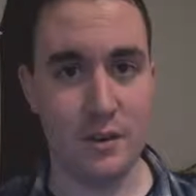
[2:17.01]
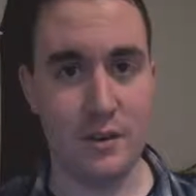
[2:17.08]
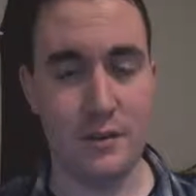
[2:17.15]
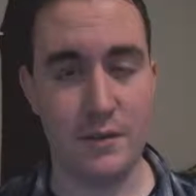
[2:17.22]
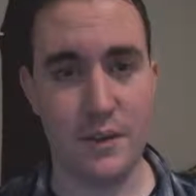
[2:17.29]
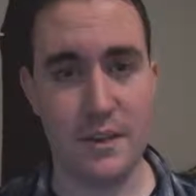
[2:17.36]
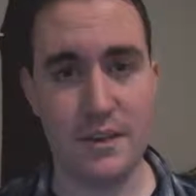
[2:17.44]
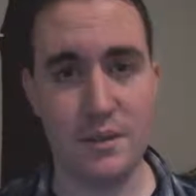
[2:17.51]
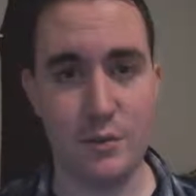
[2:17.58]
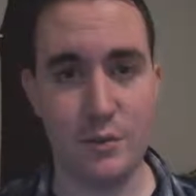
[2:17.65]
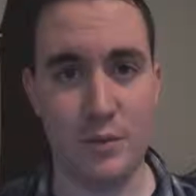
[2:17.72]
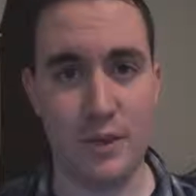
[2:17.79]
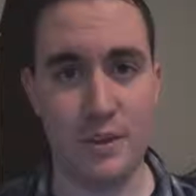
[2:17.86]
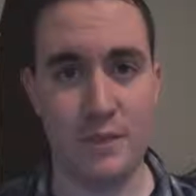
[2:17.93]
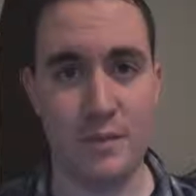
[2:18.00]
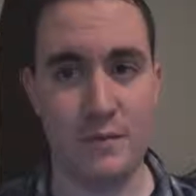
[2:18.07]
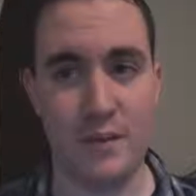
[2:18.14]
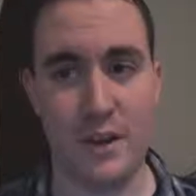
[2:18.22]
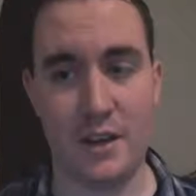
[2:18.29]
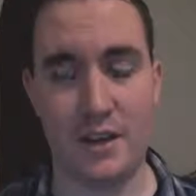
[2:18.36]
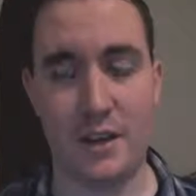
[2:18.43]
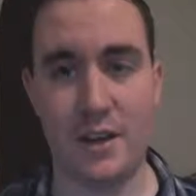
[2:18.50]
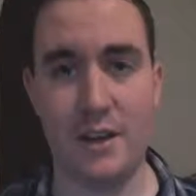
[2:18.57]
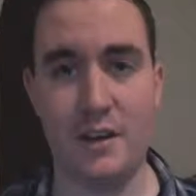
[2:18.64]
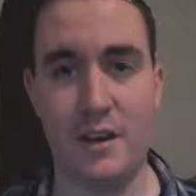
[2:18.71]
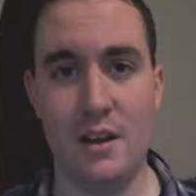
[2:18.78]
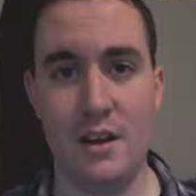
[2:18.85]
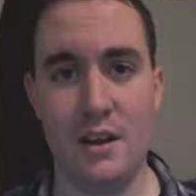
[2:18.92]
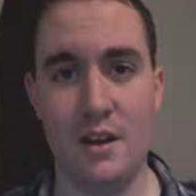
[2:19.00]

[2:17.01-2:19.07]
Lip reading: device would be the fact that